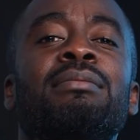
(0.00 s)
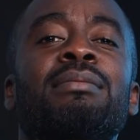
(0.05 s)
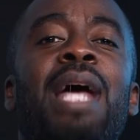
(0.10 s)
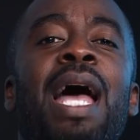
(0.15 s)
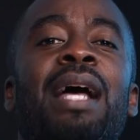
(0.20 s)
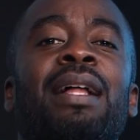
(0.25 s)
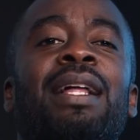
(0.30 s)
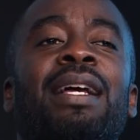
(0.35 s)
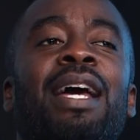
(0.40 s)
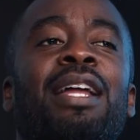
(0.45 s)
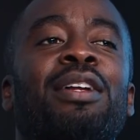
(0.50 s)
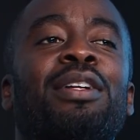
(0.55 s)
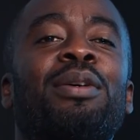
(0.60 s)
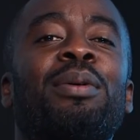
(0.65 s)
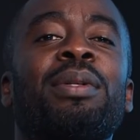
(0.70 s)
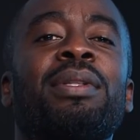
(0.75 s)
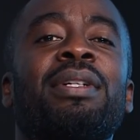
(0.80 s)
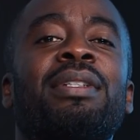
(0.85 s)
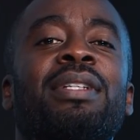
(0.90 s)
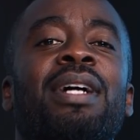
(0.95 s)
act like I don't know
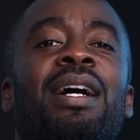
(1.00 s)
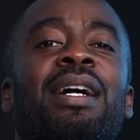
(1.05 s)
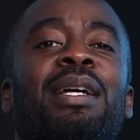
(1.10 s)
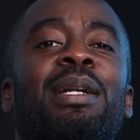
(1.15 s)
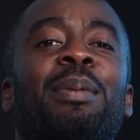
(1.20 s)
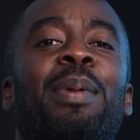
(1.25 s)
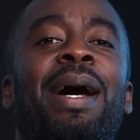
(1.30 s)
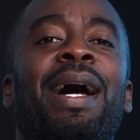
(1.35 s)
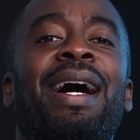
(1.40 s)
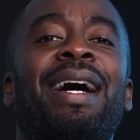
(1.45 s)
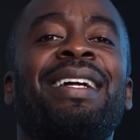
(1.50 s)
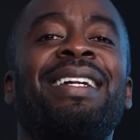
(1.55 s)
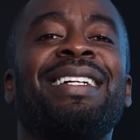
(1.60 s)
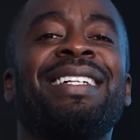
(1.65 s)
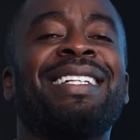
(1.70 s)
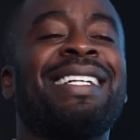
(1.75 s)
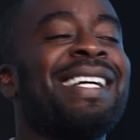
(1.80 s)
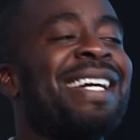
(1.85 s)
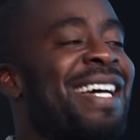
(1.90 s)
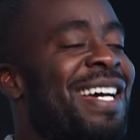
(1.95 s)
what they're talking about.
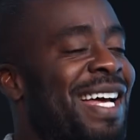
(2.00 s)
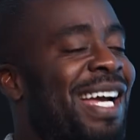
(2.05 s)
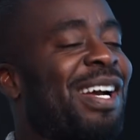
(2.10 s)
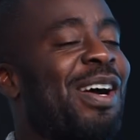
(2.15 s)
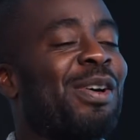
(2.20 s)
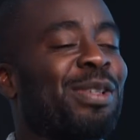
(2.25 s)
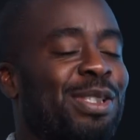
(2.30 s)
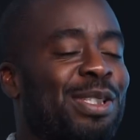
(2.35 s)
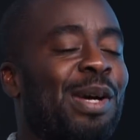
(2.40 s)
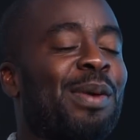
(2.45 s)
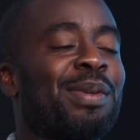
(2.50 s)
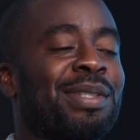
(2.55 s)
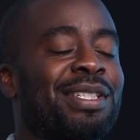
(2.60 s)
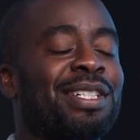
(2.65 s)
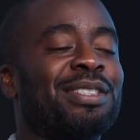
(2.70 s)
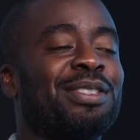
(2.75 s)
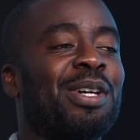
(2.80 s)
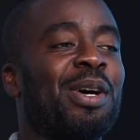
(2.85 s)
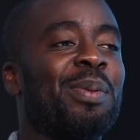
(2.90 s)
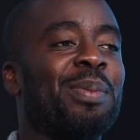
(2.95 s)
Like, oh,
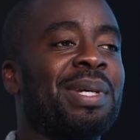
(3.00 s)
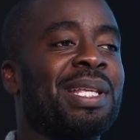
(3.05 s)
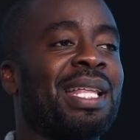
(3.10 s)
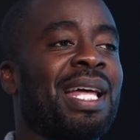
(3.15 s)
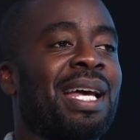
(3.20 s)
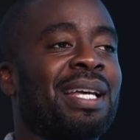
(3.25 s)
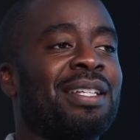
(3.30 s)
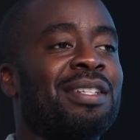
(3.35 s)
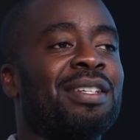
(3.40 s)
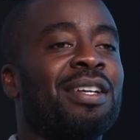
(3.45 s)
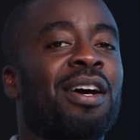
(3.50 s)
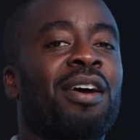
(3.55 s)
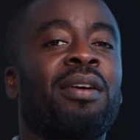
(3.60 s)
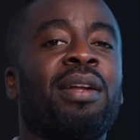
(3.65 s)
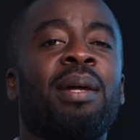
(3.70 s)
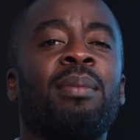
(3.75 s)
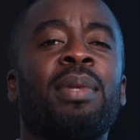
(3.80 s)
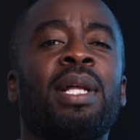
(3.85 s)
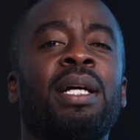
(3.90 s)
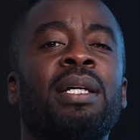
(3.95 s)
so-and-so told me that, and
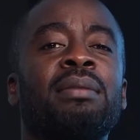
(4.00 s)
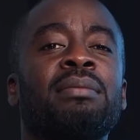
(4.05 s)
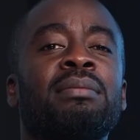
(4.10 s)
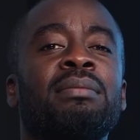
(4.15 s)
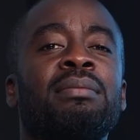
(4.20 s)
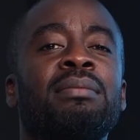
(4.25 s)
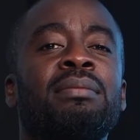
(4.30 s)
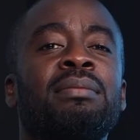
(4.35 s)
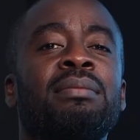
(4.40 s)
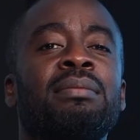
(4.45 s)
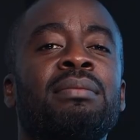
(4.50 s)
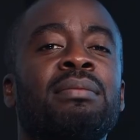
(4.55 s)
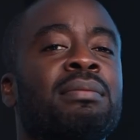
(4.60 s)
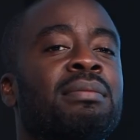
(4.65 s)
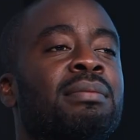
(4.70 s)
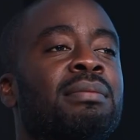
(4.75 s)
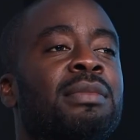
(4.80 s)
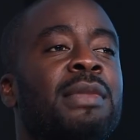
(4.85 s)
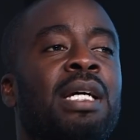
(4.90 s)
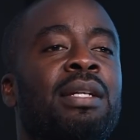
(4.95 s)
I'm like, I
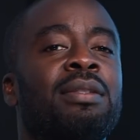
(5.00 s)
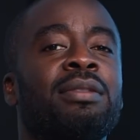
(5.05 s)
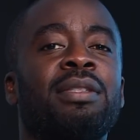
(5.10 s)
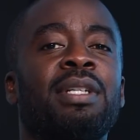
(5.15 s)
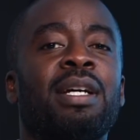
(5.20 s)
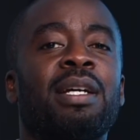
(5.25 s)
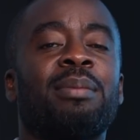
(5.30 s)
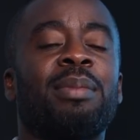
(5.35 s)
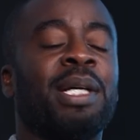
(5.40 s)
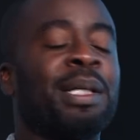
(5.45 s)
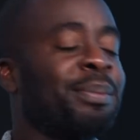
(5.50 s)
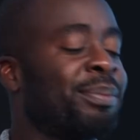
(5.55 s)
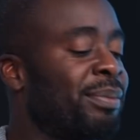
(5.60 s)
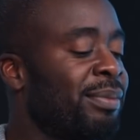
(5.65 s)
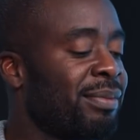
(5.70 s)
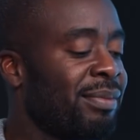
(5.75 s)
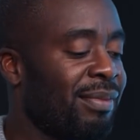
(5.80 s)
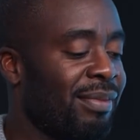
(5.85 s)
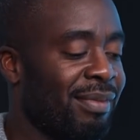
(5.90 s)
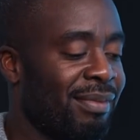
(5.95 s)
don't know what you're talking about.
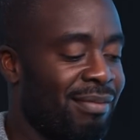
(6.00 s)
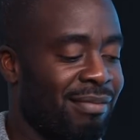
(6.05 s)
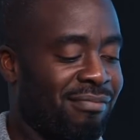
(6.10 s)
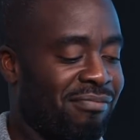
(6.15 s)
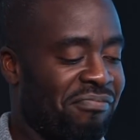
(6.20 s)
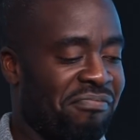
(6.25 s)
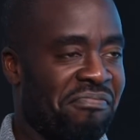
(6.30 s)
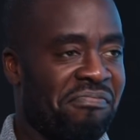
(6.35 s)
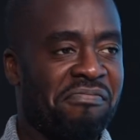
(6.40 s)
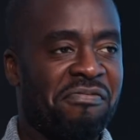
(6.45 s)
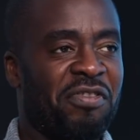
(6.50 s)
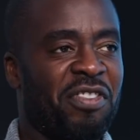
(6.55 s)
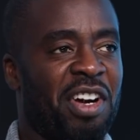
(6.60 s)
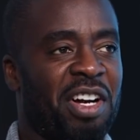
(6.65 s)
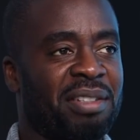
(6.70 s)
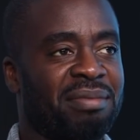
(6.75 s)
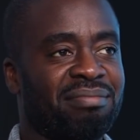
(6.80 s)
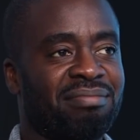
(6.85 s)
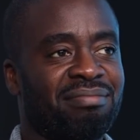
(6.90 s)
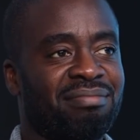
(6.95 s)

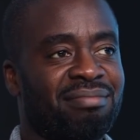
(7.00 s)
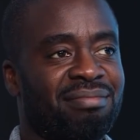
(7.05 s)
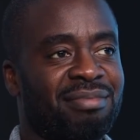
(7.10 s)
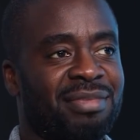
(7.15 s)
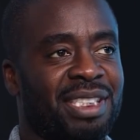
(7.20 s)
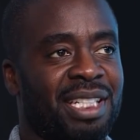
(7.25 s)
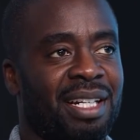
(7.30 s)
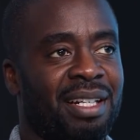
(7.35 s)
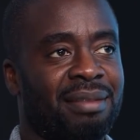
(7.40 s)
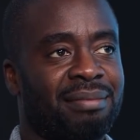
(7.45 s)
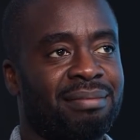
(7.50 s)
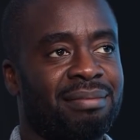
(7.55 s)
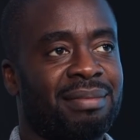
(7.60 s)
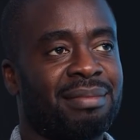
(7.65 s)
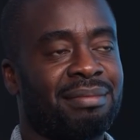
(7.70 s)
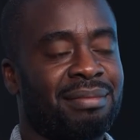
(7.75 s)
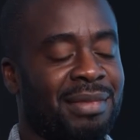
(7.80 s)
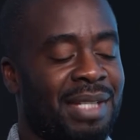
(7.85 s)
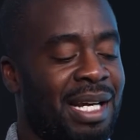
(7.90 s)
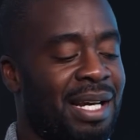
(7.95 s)
Vault. So
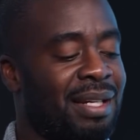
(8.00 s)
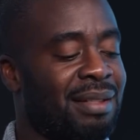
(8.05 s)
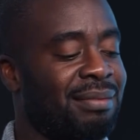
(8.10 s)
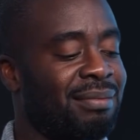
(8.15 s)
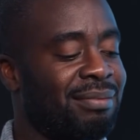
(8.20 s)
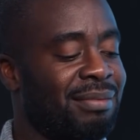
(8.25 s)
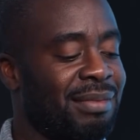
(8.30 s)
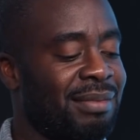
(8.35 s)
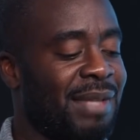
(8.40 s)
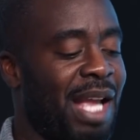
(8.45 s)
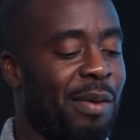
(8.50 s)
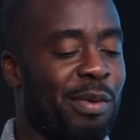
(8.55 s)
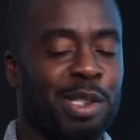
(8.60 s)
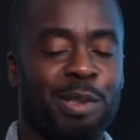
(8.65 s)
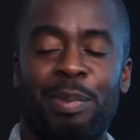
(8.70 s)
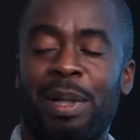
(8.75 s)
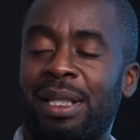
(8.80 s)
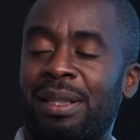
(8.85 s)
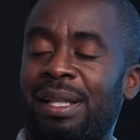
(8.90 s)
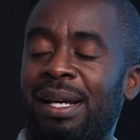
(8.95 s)
I
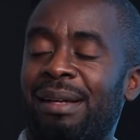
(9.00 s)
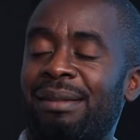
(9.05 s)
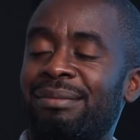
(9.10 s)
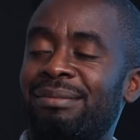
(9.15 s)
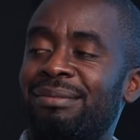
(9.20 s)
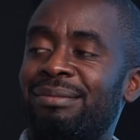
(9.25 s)
respect that.